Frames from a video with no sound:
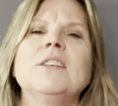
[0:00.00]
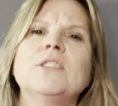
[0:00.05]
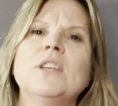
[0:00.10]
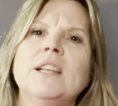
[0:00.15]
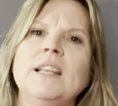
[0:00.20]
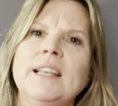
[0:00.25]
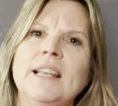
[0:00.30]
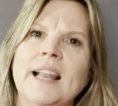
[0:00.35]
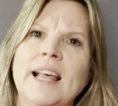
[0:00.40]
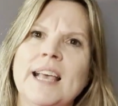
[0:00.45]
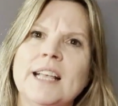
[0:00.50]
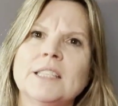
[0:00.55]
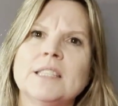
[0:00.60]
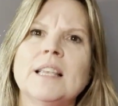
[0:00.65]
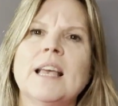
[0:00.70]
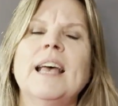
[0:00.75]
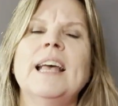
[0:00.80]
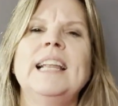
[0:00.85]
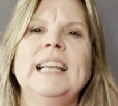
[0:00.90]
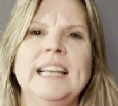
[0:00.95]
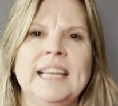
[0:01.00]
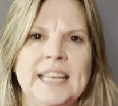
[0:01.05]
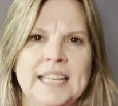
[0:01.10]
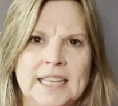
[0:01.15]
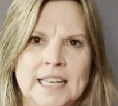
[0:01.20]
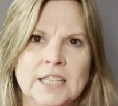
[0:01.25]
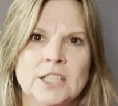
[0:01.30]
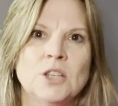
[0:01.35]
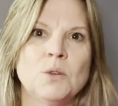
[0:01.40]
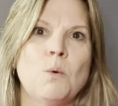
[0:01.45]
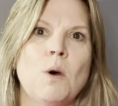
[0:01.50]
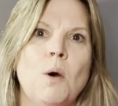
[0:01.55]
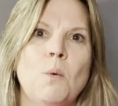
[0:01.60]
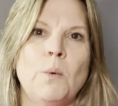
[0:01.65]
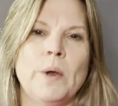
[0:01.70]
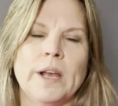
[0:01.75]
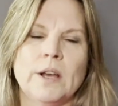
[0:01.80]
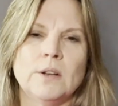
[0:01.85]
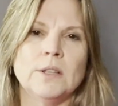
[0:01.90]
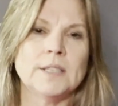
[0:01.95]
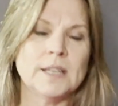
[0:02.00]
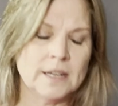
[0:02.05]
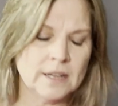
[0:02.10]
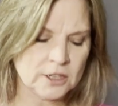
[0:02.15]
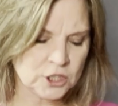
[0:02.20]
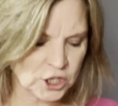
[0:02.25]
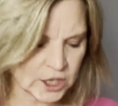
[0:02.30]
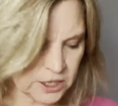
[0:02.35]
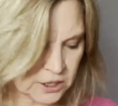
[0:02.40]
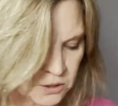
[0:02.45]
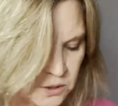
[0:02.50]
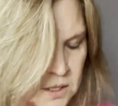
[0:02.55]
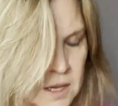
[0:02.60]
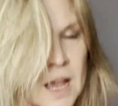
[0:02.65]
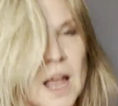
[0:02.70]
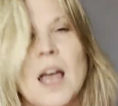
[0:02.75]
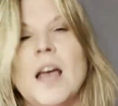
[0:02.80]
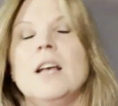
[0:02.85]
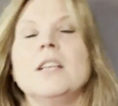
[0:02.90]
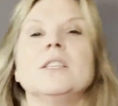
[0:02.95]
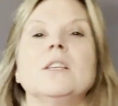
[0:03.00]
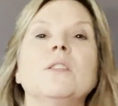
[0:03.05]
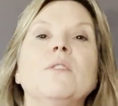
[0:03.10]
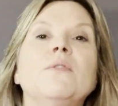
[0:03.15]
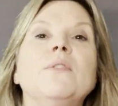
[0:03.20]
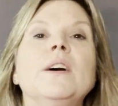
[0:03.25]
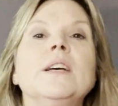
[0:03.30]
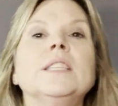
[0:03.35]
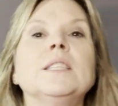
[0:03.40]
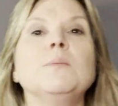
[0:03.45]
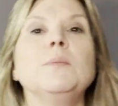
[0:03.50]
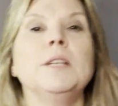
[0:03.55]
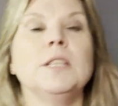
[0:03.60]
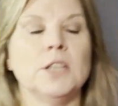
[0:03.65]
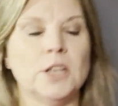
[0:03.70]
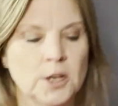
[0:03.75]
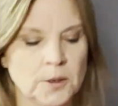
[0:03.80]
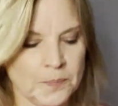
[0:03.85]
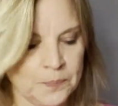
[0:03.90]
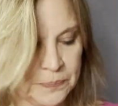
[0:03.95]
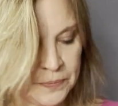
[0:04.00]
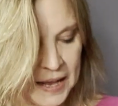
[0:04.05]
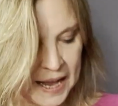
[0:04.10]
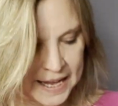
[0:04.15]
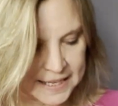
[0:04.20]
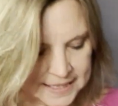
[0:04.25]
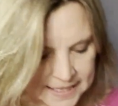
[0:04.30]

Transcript: So let's lean into our wiggles and our jiggles. So the first thing we do, as